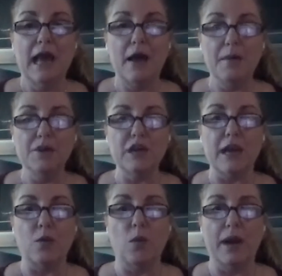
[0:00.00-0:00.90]
How much
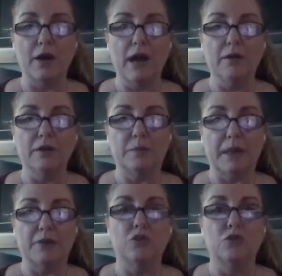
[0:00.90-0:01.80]
warehouse
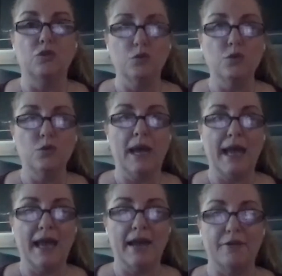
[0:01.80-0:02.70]
space do you
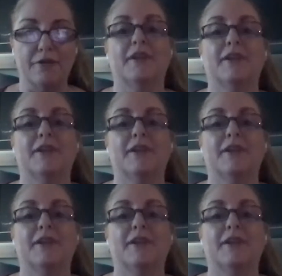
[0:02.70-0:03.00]
have?